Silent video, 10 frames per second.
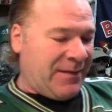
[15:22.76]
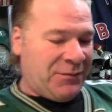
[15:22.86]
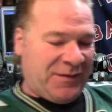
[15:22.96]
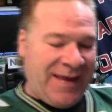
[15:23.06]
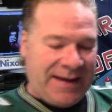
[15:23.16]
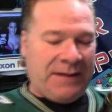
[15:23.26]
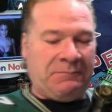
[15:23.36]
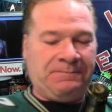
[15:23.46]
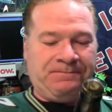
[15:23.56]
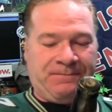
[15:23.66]
was
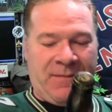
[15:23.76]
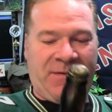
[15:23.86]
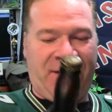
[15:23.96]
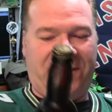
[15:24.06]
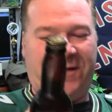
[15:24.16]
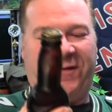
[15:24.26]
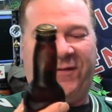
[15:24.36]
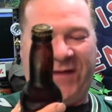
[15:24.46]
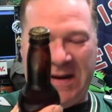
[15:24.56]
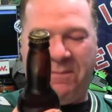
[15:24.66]
thinking, since it's
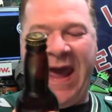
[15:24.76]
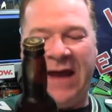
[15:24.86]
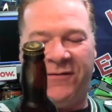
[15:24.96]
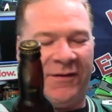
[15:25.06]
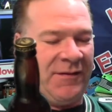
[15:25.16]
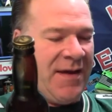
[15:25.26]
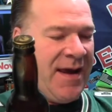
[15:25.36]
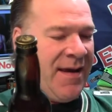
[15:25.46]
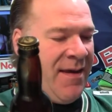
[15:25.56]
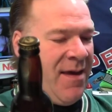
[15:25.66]
St. Patrick's
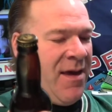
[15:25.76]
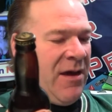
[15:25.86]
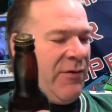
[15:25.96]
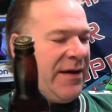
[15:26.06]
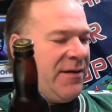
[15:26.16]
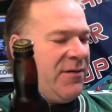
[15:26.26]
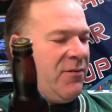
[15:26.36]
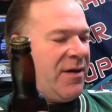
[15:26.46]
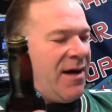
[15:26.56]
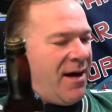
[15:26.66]
Day, we could
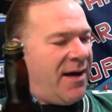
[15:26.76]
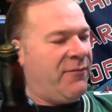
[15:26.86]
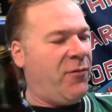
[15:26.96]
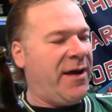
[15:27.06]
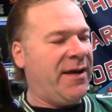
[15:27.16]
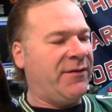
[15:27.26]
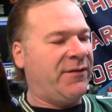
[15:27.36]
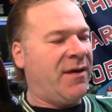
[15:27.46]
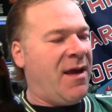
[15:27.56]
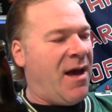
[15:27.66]
do
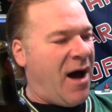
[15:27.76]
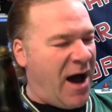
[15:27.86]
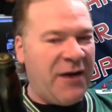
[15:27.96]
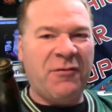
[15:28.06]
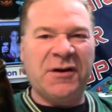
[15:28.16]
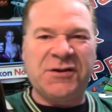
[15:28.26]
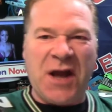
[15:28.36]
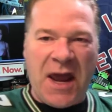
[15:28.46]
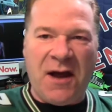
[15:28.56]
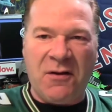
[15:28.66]
Conway's Irish
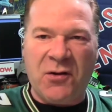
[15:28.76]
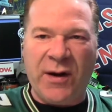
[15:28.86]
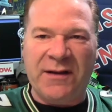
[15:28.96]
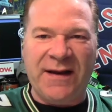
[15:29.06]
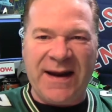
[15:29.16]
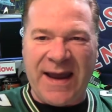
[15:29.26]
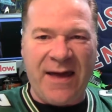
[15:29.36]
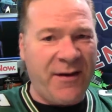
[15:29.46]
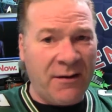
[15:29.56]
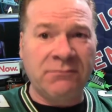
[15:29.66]
Ale quickly
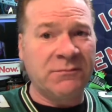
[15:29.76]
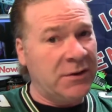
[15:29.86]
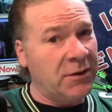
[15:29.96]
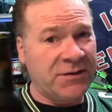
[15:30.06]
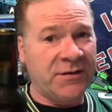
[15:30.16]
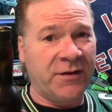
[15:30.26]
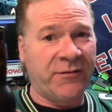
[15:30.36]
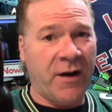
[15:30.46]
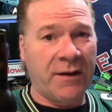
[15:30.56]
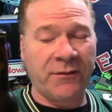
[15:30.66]
together, you know, just as
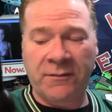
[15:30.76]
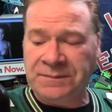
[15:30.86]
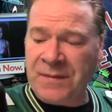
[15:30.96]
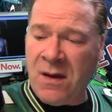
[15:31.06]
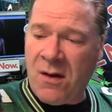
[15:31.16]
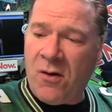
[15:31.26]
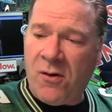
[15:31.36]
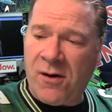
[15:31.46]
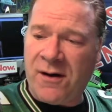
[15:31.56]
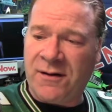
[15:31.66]
friends,
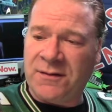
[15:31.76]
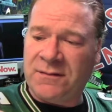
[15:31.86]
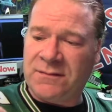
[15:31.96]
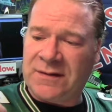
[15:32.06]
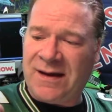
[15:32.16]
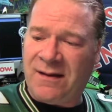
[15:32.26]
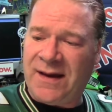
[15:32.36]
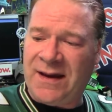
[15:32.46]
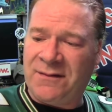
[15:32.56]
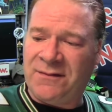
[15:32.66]
or
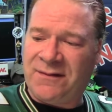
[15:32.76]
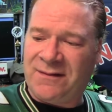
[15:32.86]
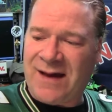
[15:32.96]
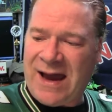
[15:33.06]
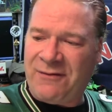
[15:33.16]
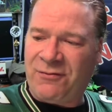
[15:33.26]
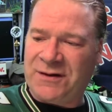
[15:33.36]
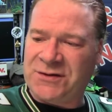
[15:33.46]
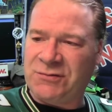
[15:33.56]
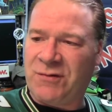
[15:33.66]
Killian's
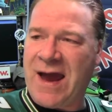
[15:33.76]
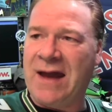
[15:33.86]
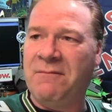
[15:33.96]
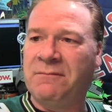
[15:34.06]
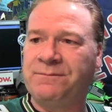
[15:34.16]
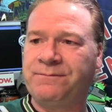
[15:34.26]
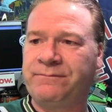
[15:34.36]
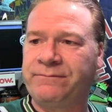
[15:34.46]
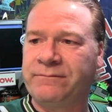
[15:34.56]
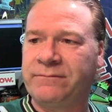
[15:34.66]
Irish Red.
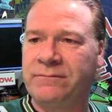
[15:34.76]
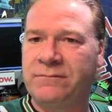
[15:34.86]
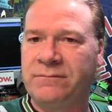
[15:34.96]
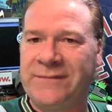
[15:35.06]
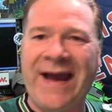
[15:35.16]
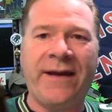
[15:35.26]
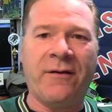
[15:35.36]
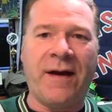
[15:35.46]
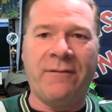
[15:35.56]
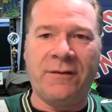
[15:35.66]
Yeah,
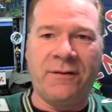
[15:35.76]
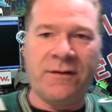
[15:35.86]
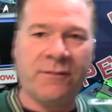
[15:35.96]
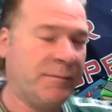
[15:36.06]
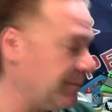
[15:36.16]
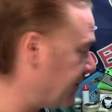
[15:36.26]
you're right, we'll do this one.